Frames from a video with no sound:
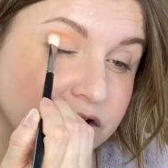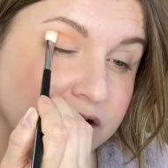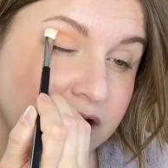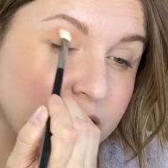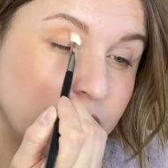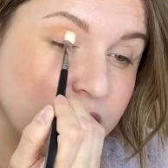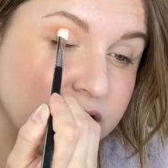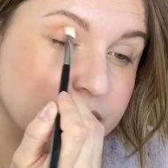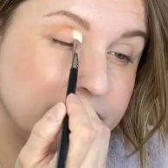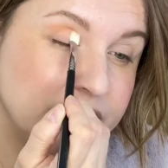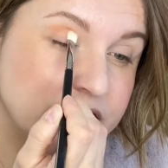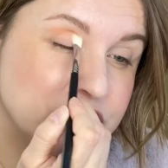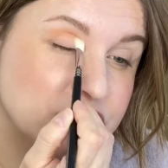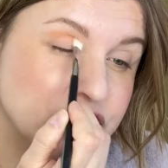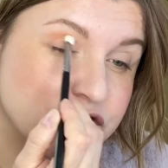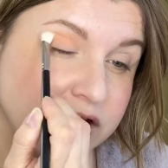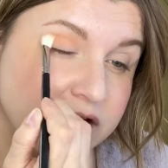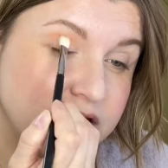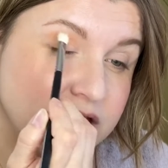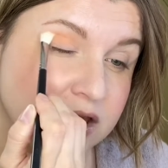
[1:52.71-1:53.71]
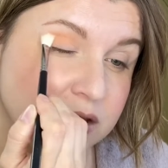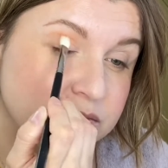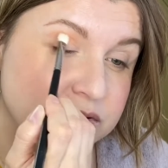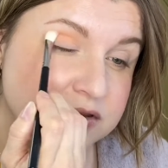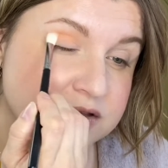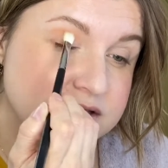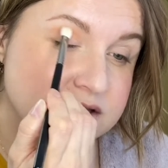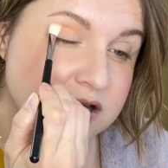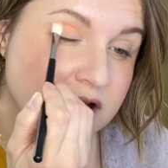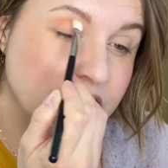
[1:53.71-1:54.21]
I want to make sure I keep
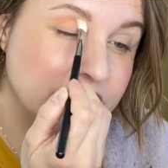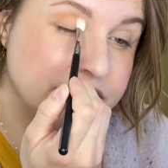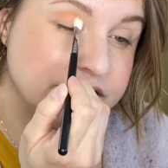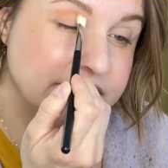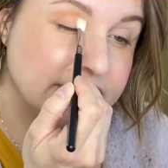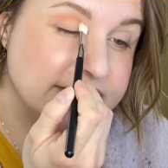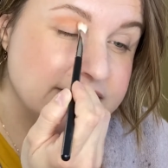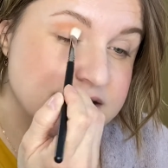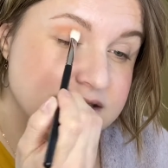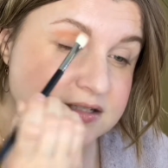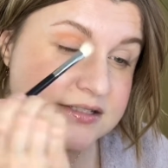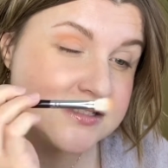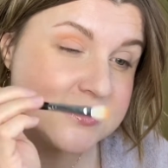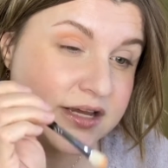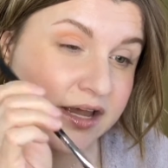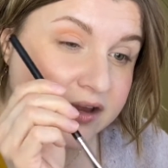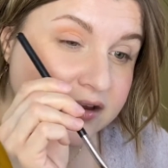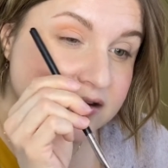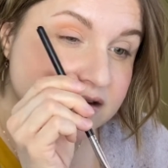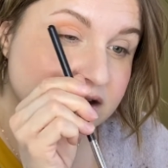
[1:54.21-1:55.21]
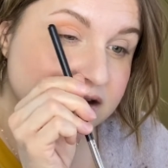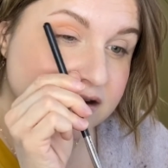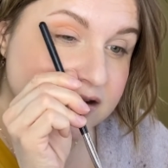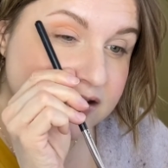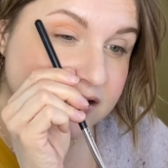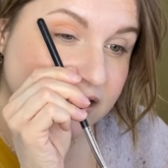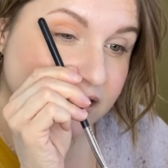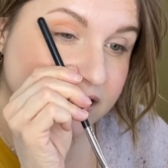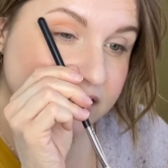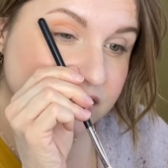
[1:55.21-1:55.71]
this color nice and tight and
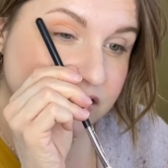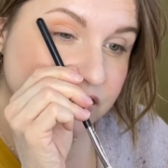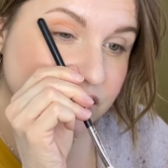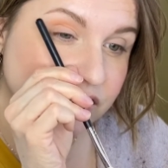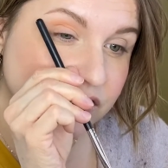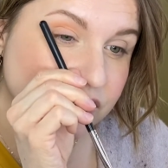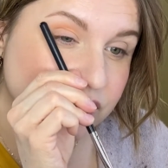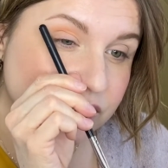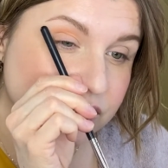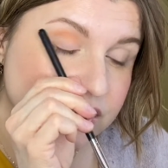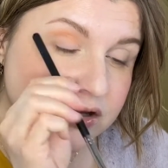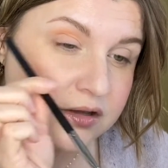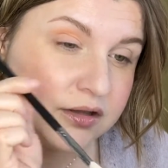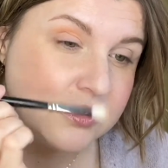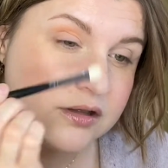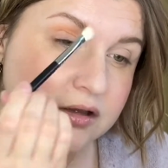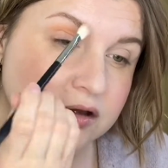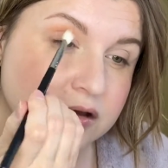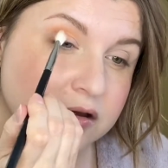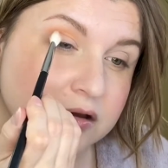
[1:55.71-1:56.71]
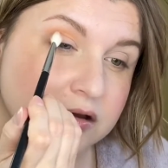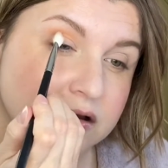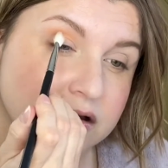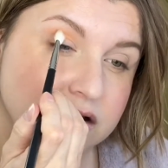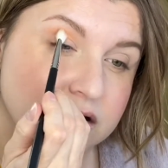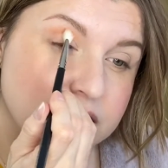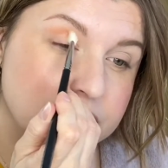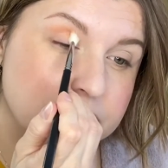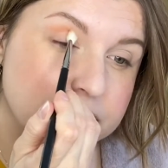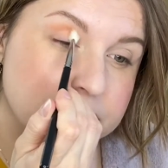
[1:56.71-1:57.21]
not go
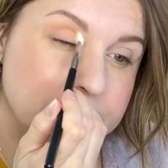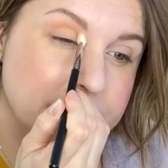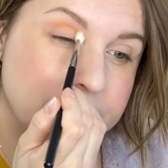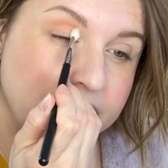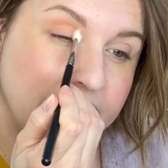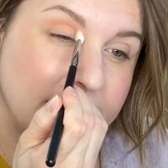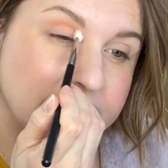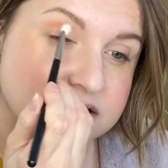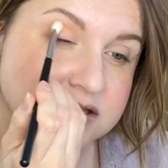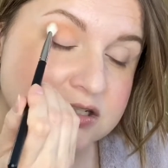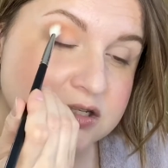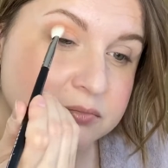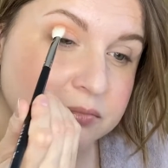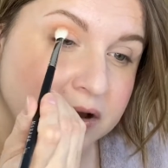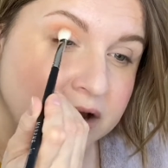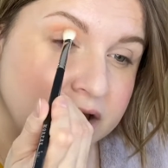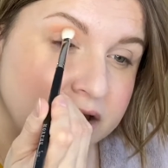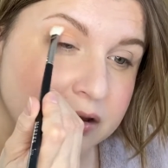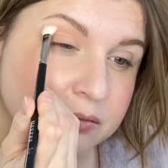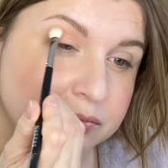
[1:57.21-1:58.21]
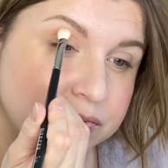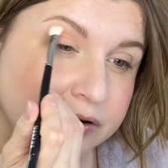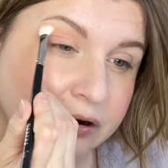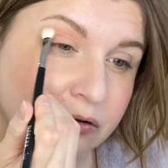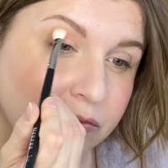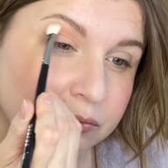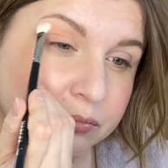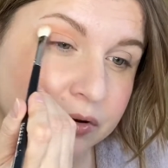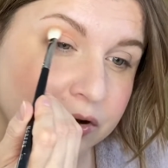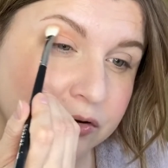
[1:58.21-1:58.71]
past my brow
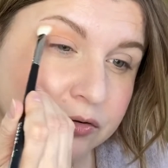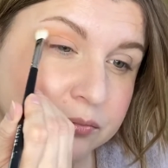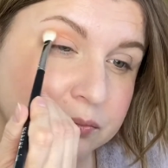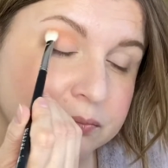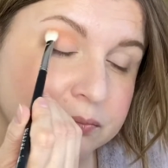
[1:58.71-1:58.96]
bone.